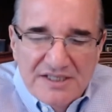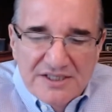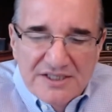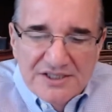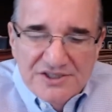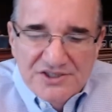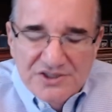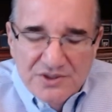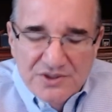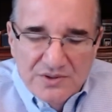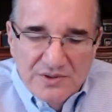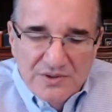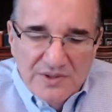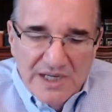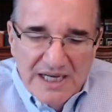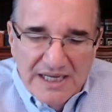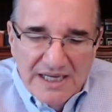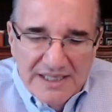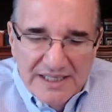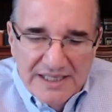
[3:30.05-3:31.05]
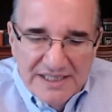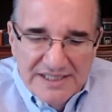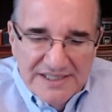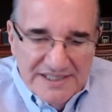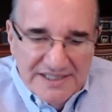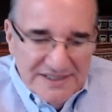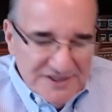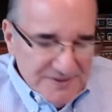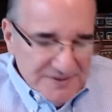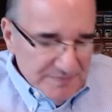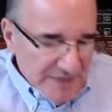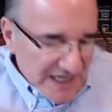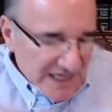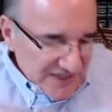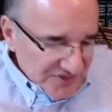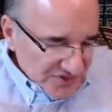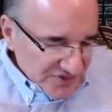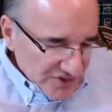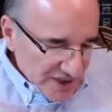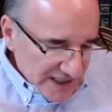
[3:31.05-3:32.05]
So it's my
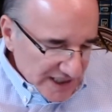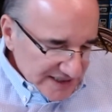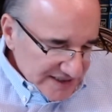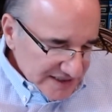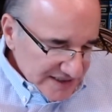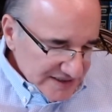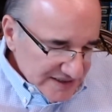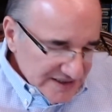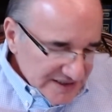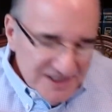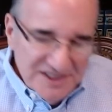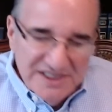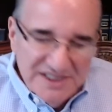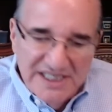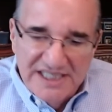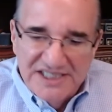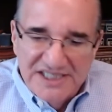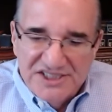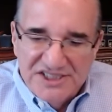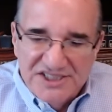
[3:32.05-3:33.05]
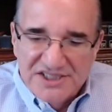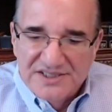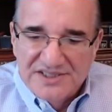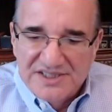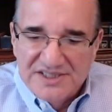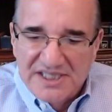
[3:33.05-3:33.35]
thought that these nations,